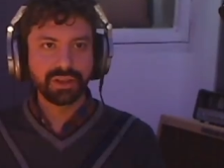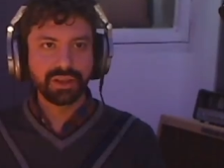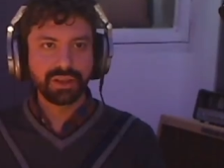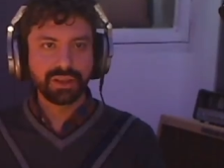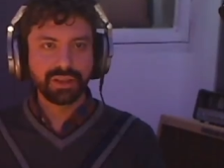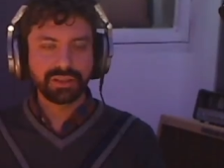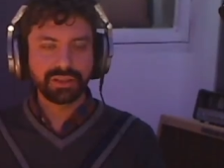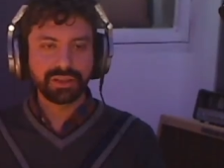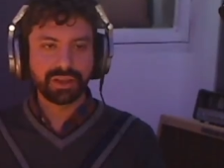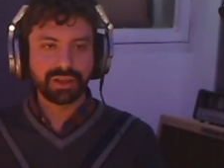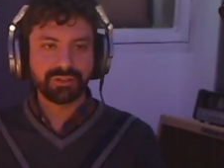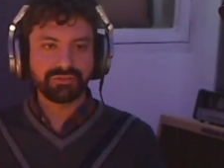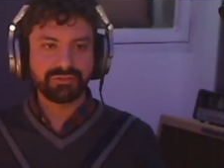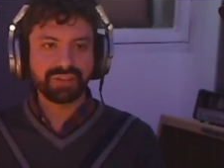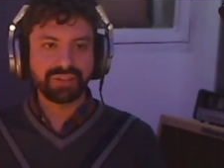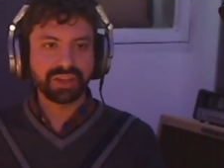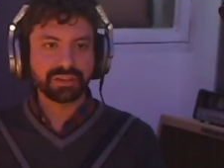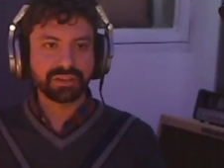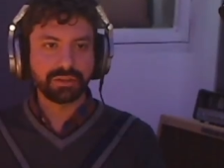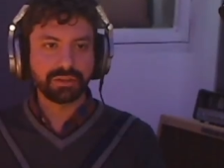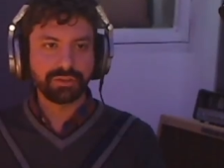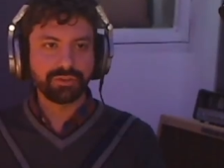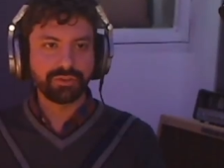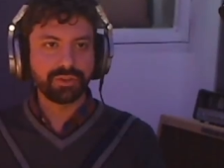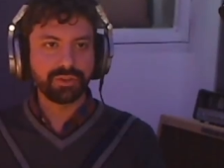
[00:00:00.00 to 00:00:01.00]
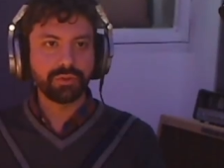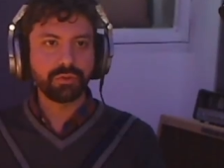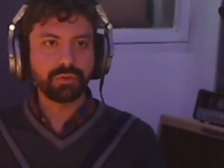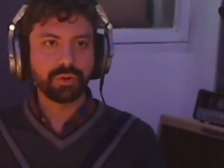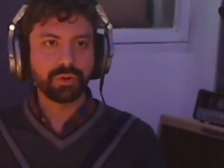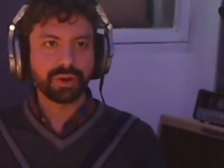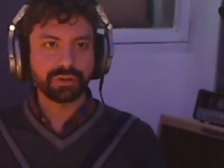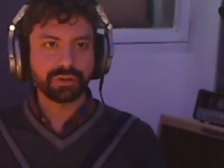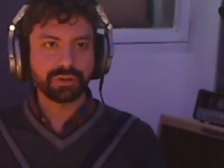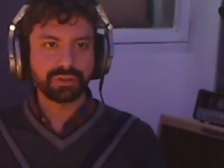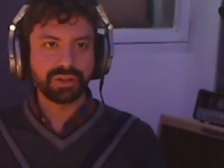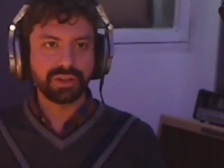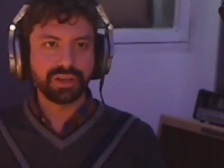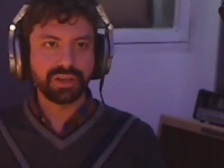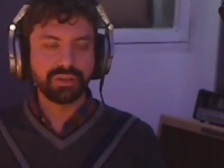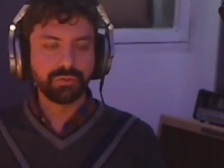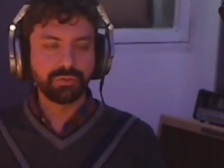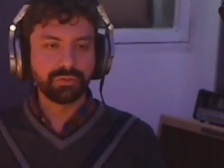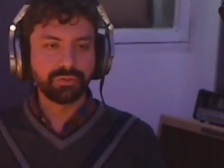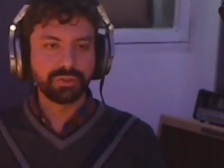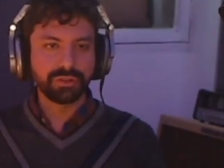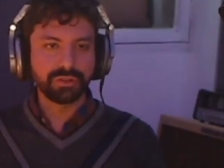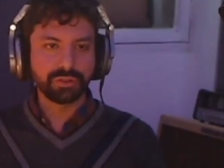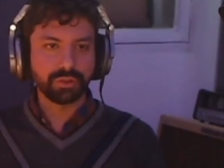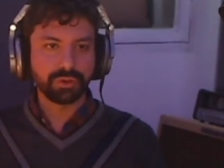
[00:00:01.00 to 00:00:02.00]
then effectively you are
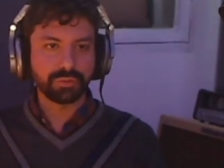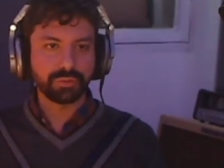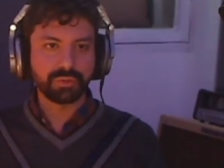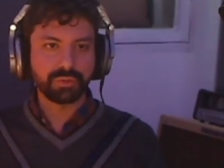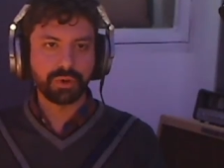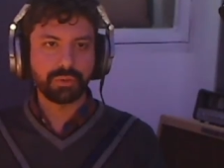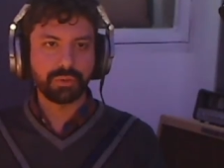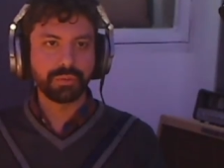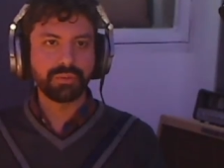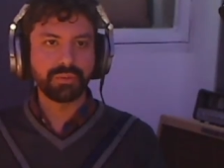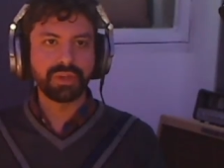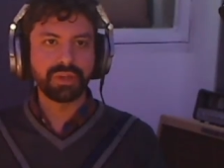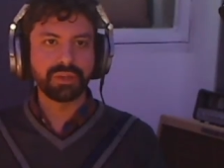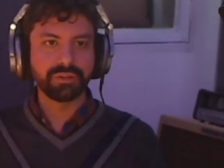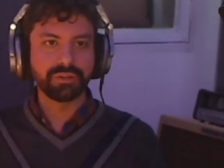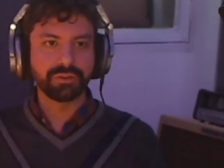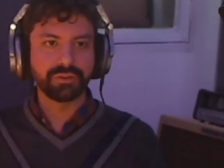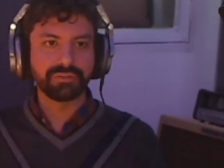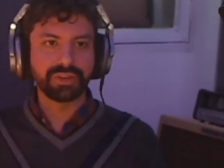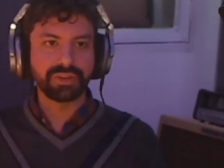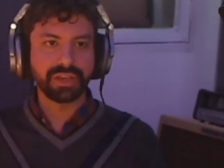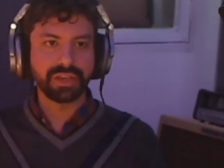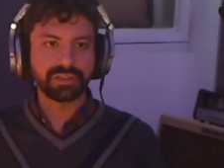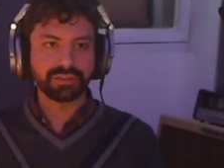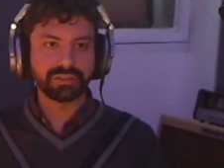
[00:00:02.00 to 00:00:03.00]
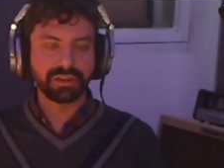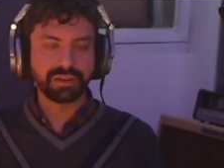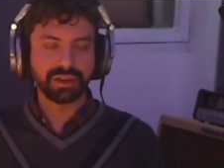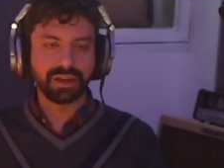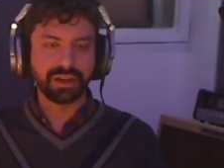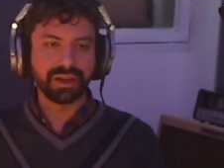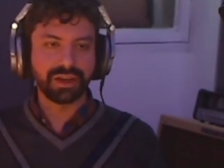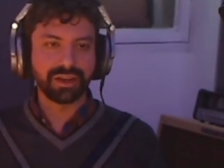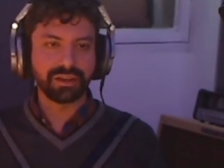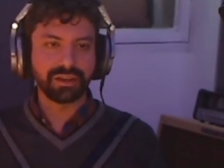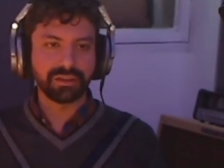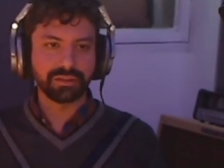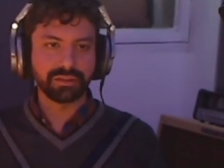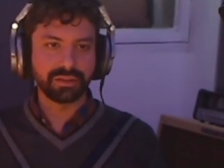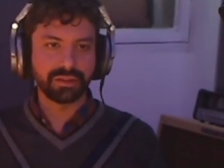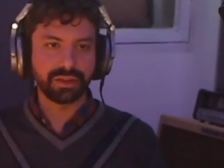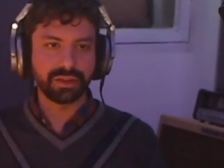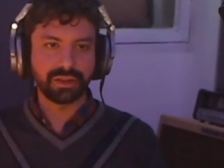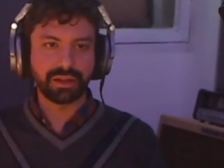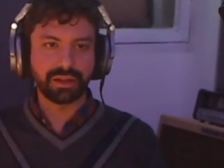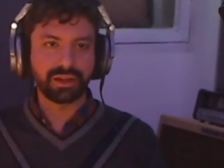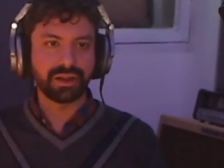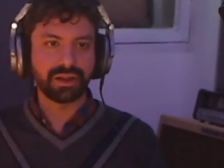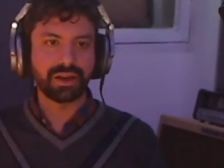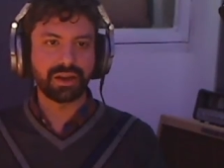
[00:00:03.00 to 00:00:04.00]
diluting your probability of getting a high
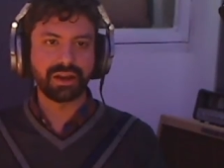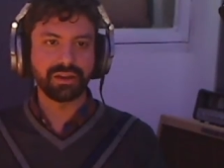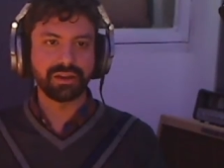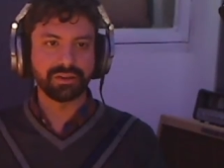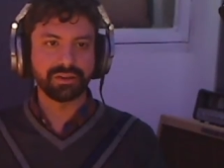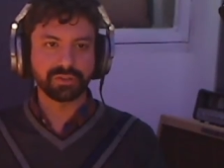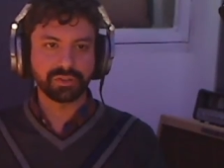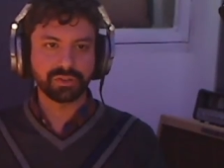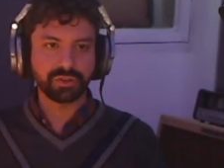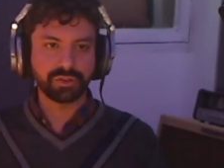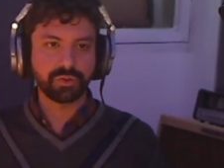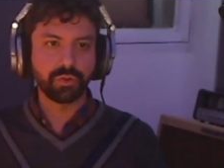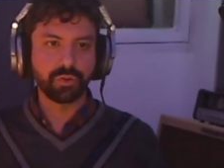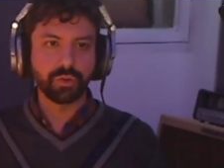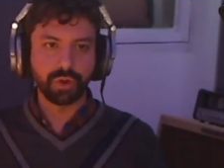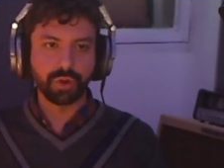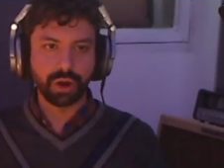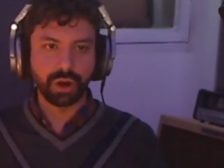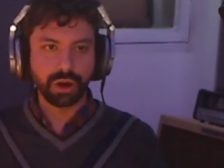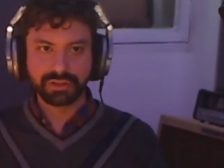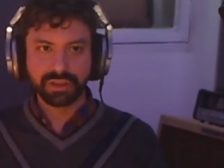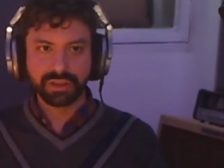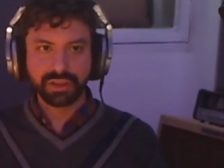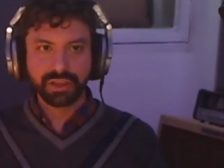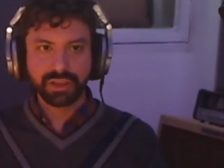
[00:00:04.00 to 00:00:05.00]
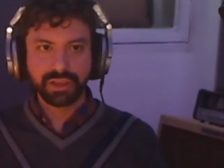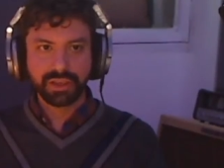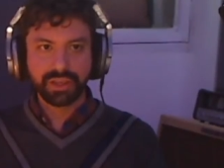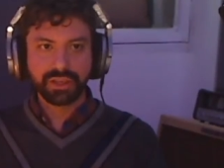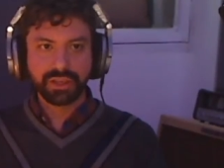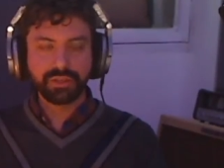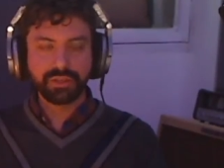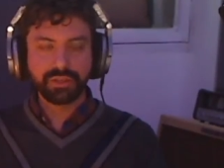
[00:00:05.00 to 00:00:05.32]
a higher score. You